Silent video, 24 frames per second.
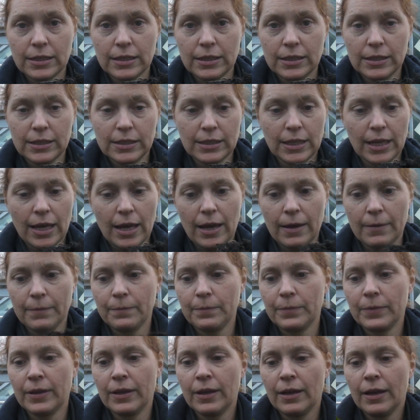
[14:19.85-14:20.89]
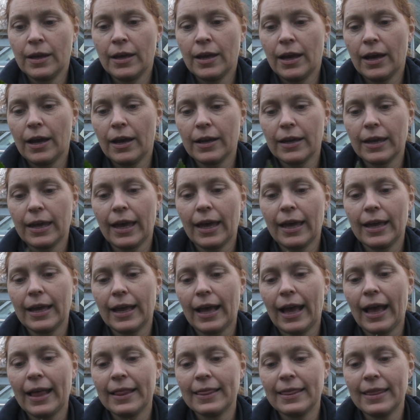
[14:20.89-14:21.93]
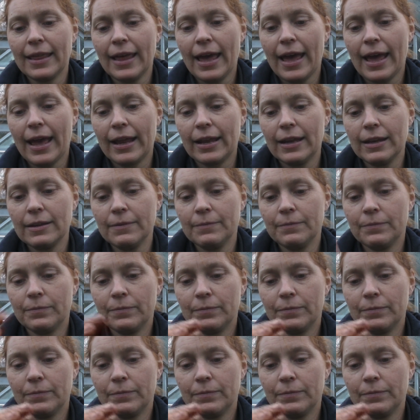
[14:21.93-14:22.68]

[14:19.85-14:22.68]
just there. Okay, and then